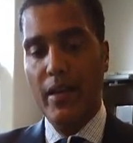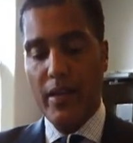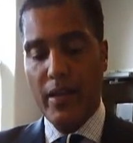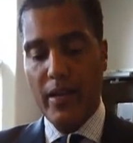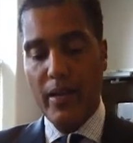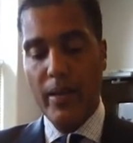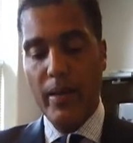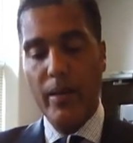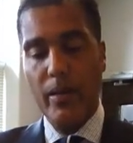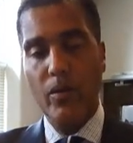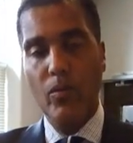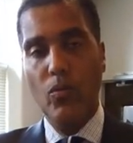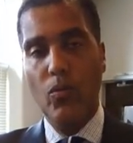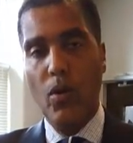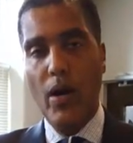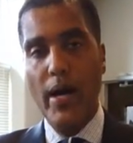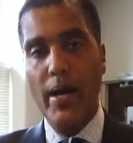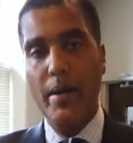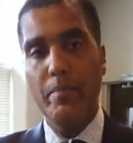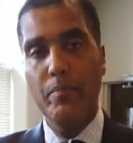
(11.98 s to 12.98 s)
And
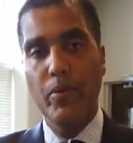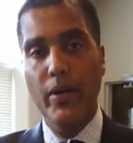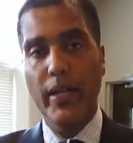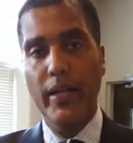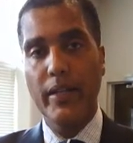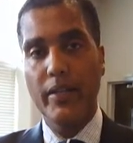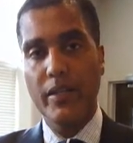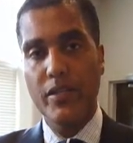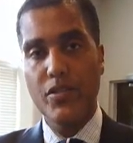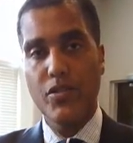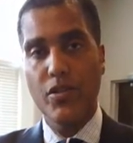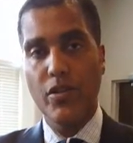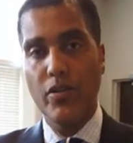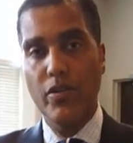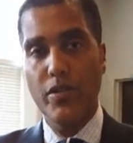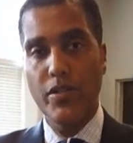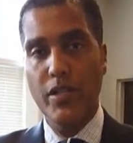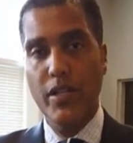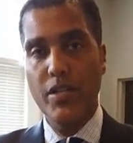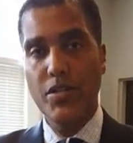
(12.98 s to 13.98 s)
why I'm bringing this to
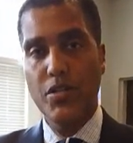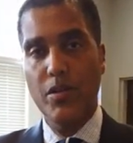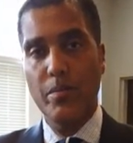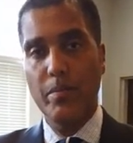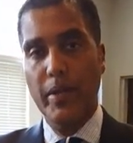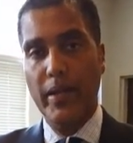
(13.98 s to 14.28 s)
your attention